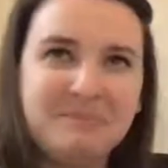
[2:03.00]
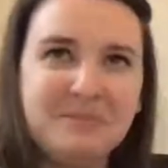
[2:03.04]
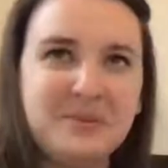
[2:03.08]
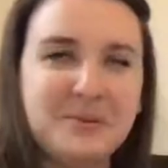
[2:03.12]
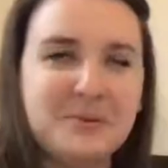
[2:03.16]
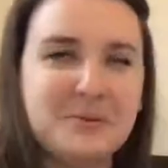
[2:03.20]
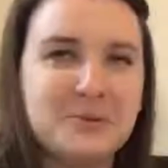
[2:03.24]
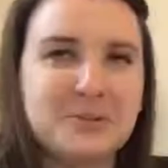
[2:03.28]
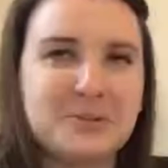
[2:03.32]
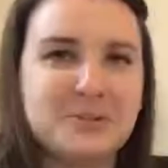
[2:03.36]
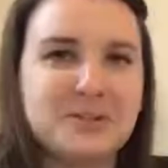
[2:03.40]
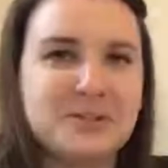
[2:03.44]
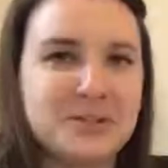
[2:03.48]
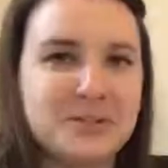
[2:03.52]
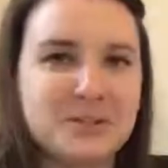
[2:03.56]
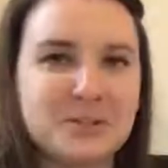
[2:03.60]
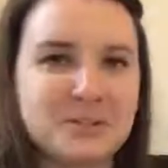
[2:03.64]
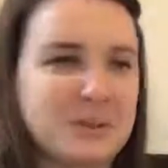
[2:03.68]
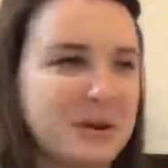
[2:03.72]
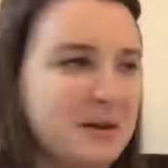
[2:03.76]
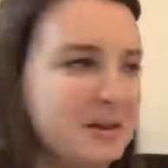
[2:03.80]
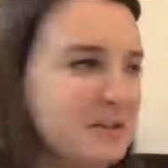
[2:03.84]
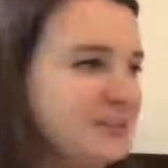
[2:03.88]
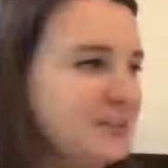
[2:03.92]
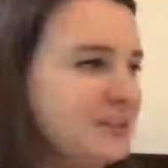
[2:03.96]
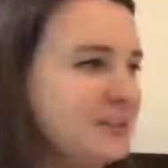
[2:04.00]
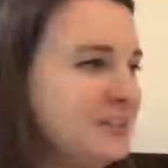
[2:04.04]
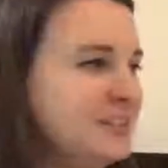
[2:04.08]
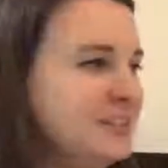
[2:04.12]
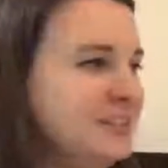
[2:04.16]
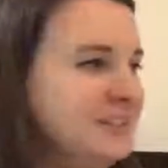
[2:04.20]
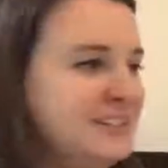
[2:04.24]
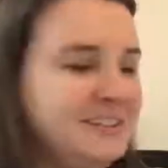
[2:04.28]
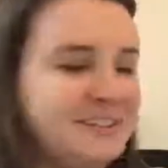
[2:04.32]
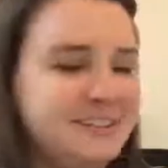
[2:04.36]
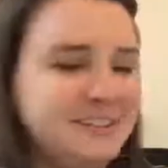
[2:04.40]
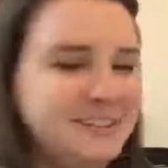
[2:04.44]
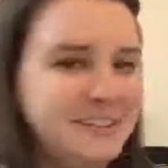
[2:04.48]
Just such a mouthful,
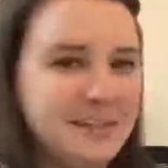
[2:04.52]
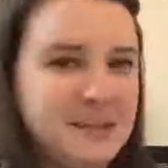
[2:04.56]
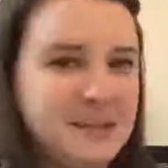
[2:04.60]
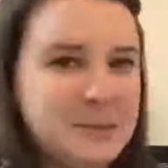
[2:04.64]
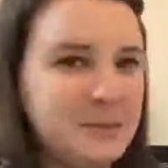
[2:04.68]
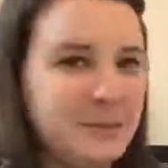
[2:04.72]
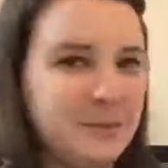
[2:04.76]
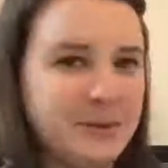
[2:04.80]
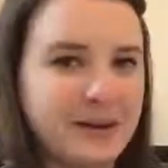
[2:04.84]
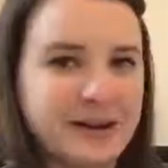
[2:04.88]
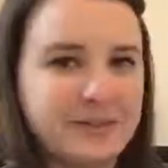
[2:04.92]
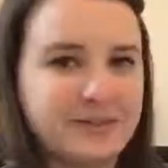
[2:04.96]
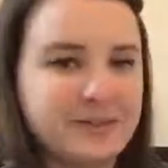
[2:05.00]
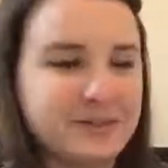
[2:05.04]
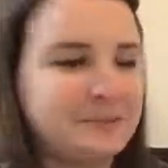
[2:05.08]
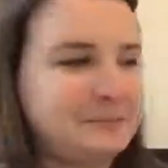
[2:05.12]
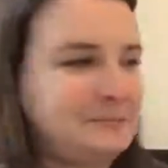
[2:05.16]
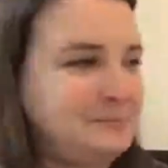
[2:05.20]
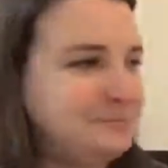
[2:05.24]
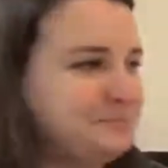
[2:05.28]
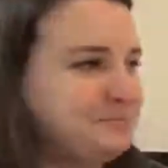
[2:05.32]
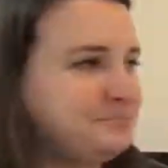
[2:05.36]
whatever.